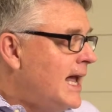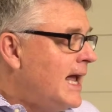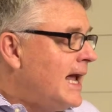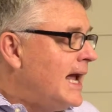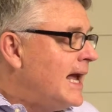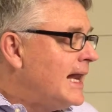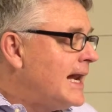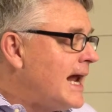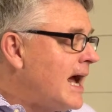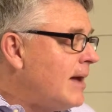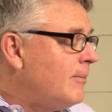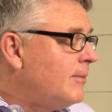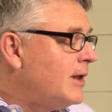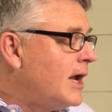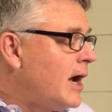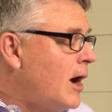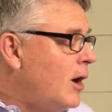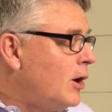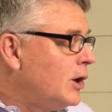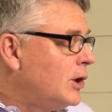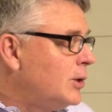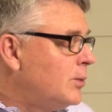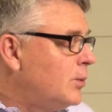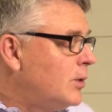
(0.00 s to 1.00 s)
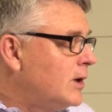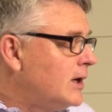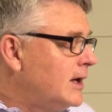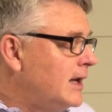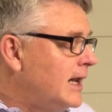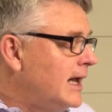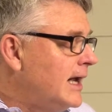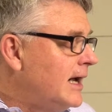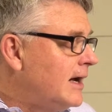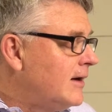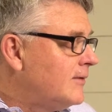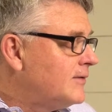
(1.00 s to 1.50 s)
And I'm the only one
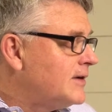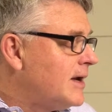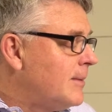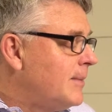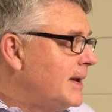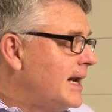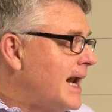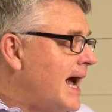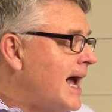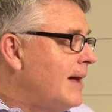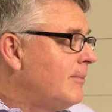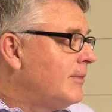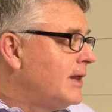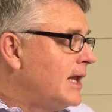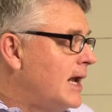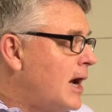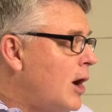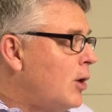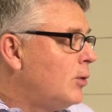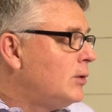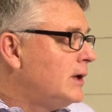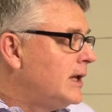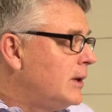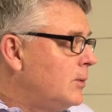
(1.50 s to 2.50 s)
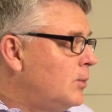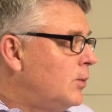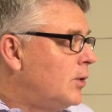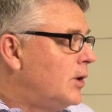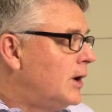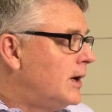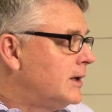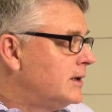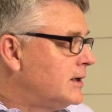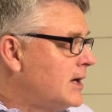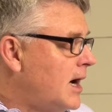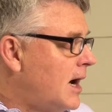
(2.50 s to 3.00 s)
left. I'm the only
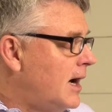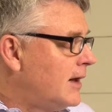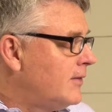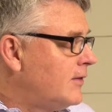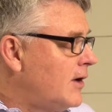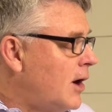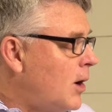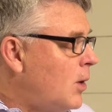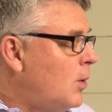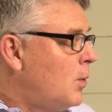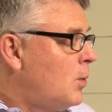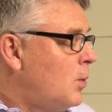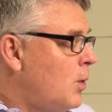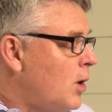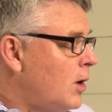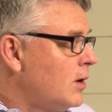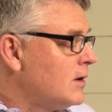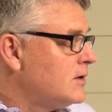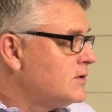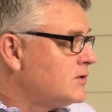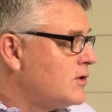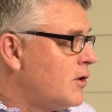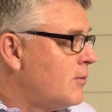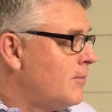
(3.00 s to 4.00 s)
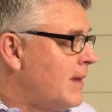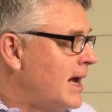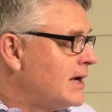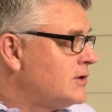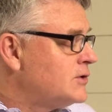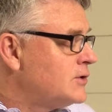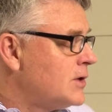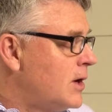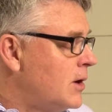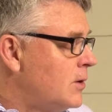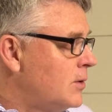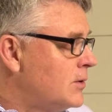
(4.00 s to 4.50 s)
one, God. The whole world is on my
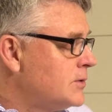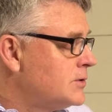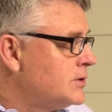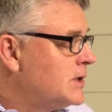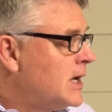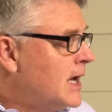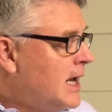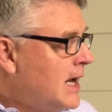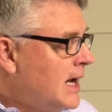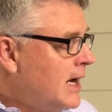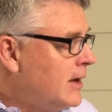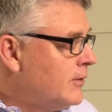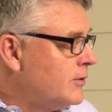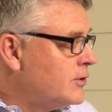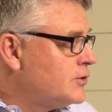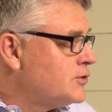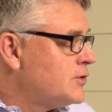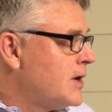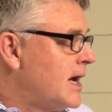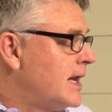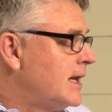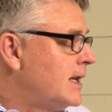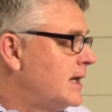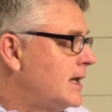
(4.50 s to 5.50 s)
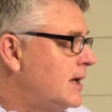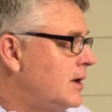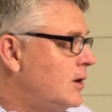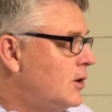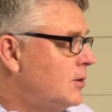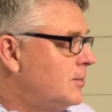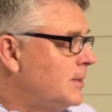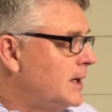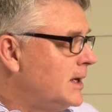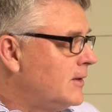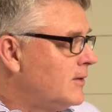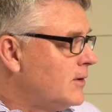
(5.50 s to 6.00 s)
shoulders, and they're trying to
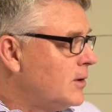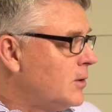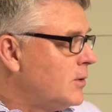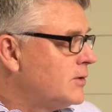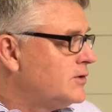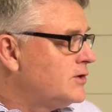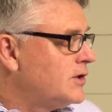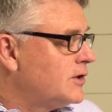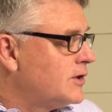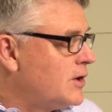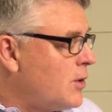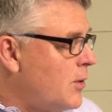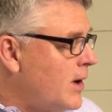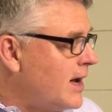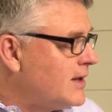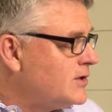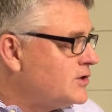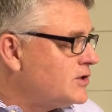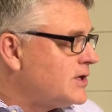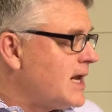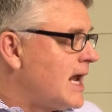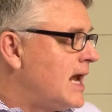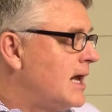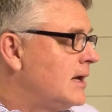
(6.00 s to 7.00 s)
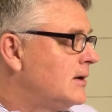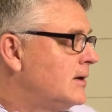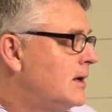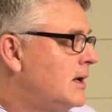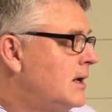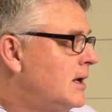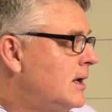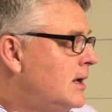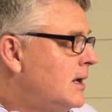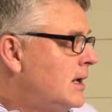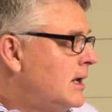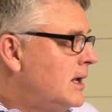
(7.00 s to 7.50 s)
kill me. And the Lord said, go out and stand
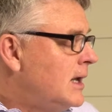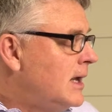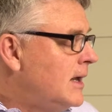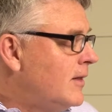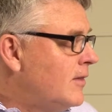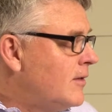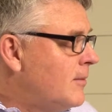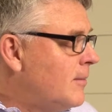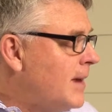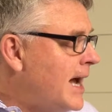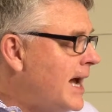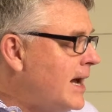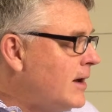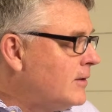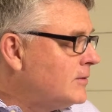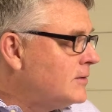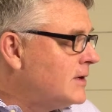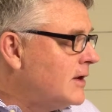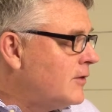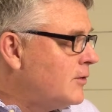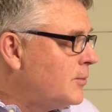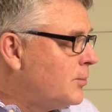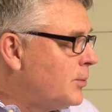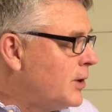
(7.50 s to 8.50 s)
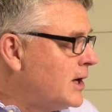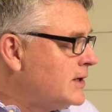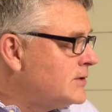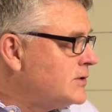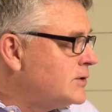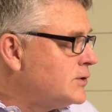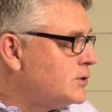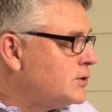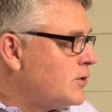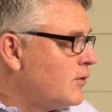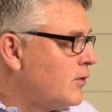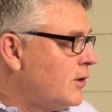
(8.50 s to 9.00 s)
in the mountain in the
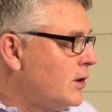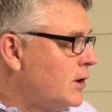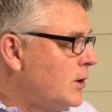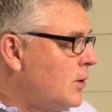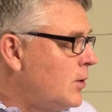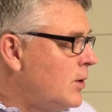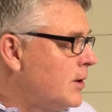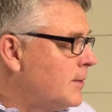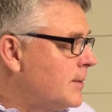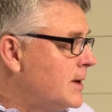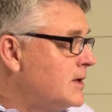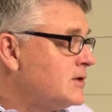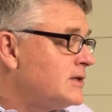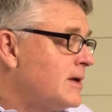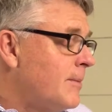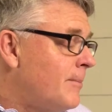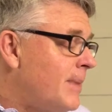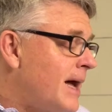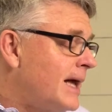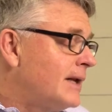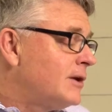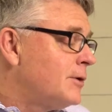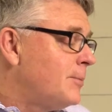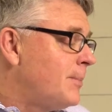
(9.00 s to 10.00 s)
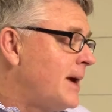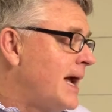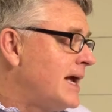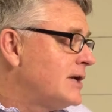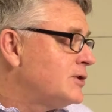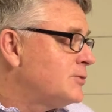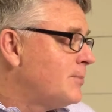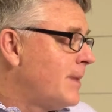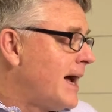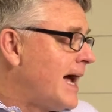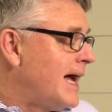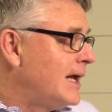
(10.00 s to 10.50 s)
presence of the Lord, because I'm about to
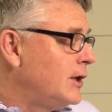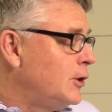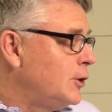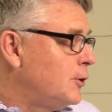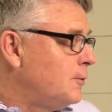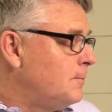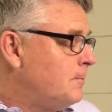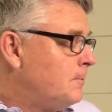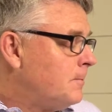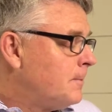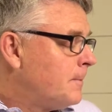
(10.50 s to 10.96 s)
pass by you.